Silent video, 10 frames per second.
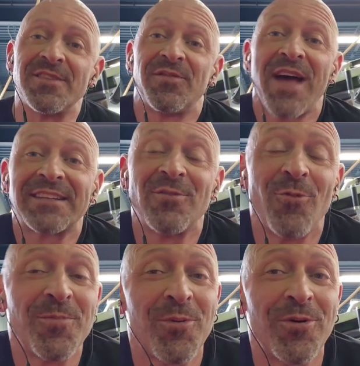In fact, at
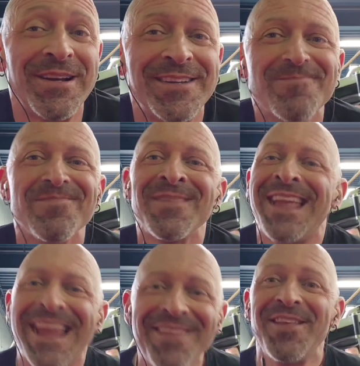one point
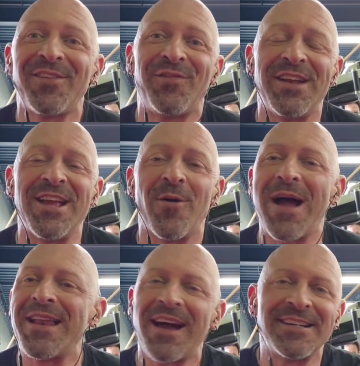in this video,
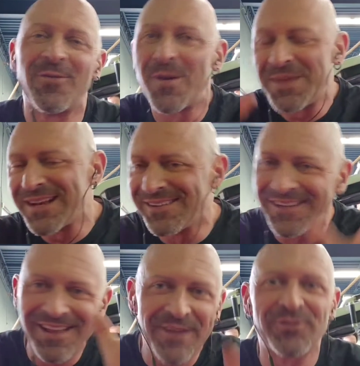and I know I'm getting a
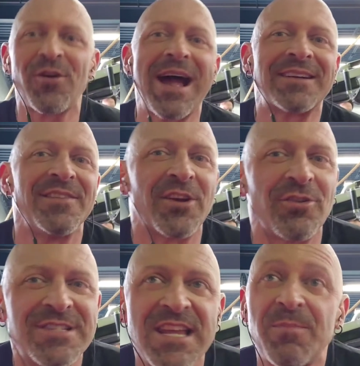little off track on the
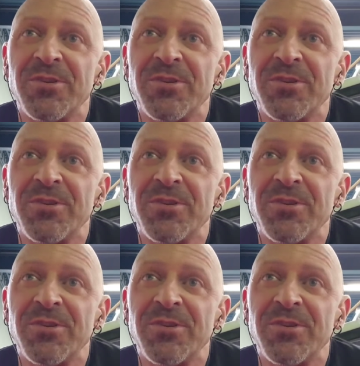critique,